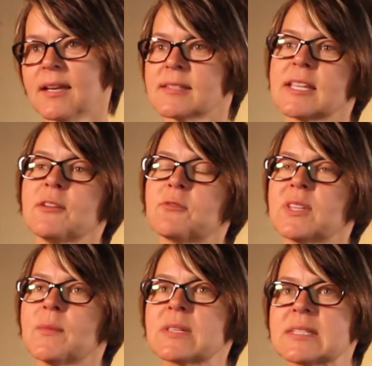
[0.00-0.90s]
safe for
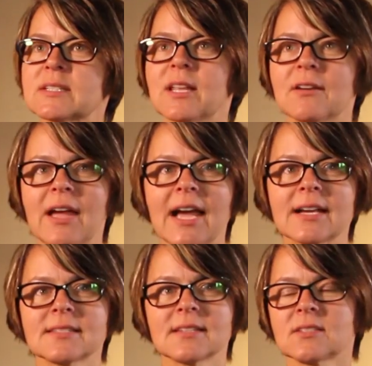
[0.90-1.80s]
them but still have
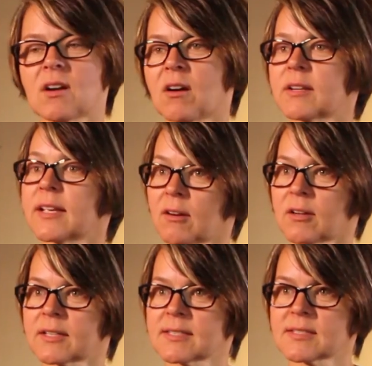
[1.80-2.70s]
access to art and
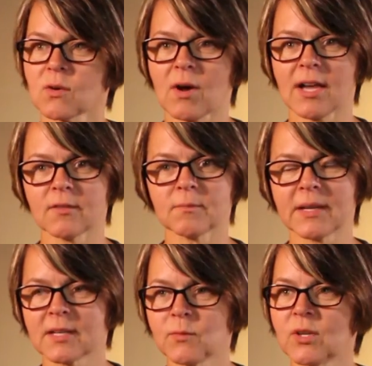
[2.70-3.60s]
artists. So I have
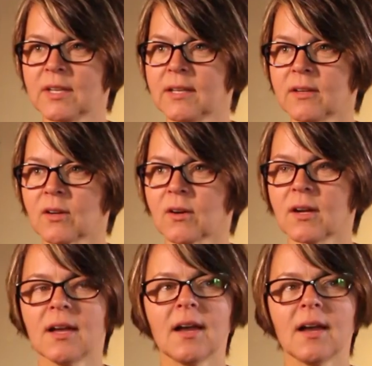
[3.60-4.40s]
my community here.